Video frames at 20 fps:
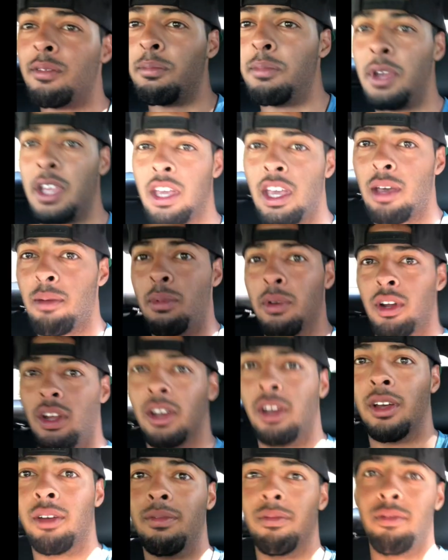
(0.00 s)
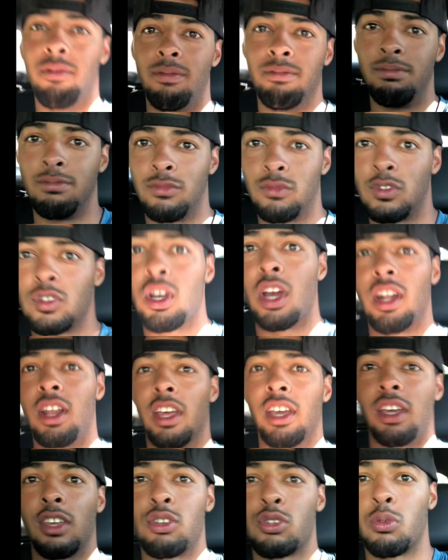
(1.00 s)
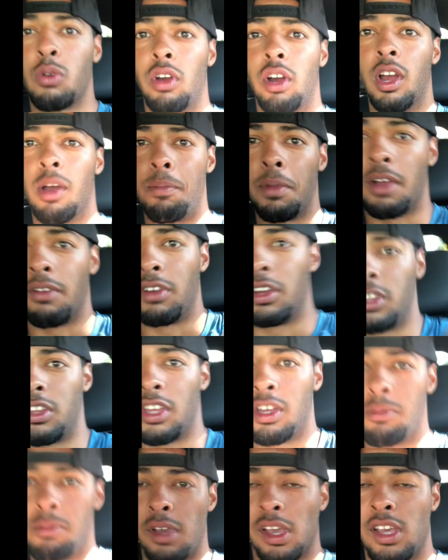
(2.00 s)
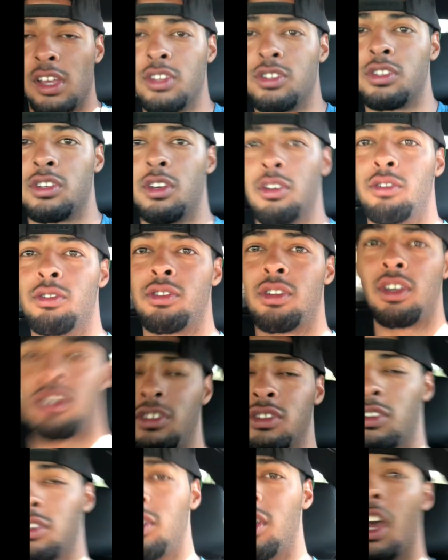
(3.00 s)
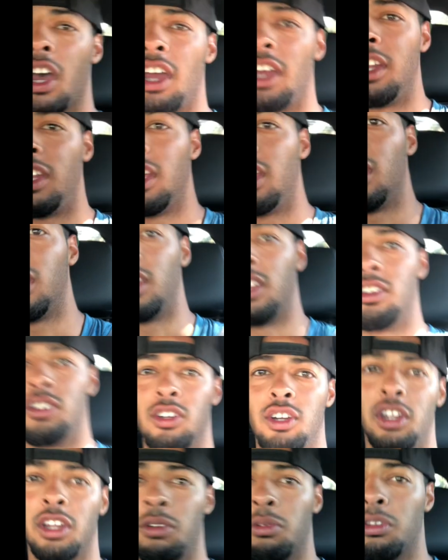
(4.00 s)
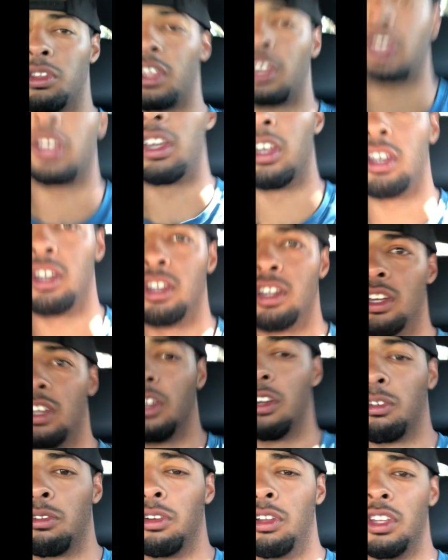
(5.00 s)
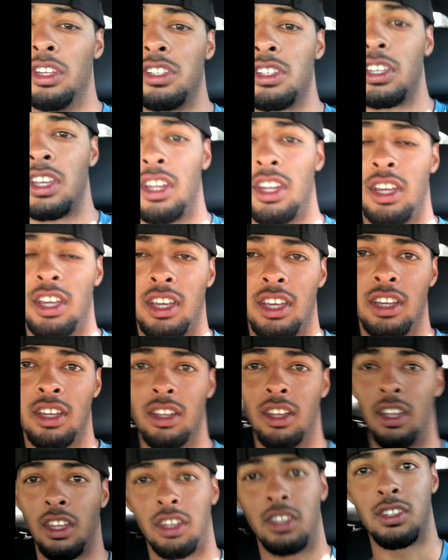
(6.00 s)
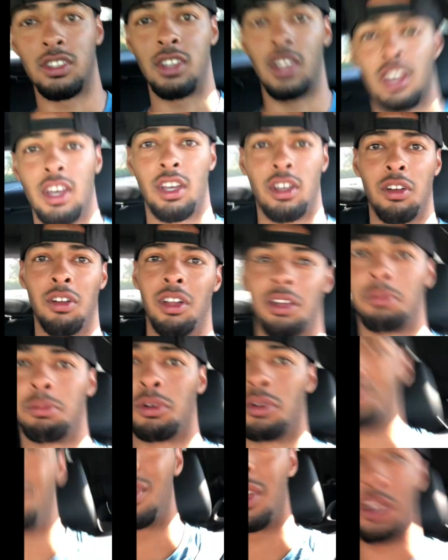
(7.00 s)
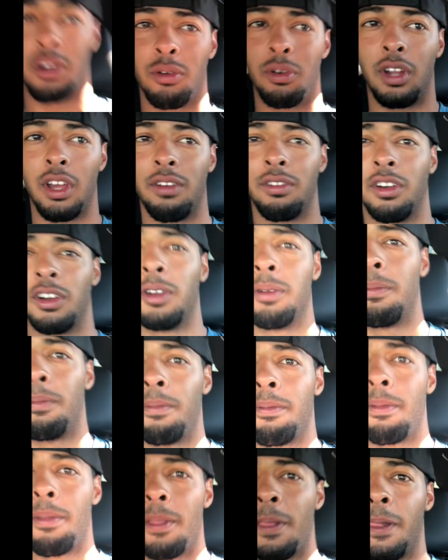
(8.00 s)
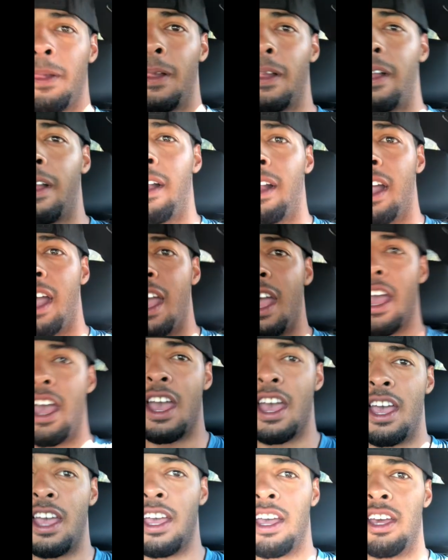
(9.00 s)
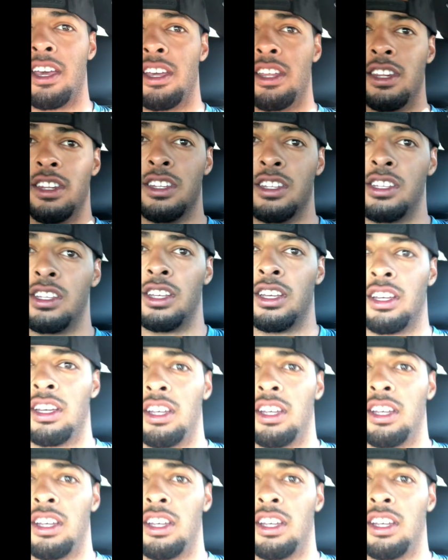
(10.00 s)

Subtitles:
being able to try to like square up everything, because those things are tiny, and then you're hitting with like a really skinny like stick or like broomstick or whatever, and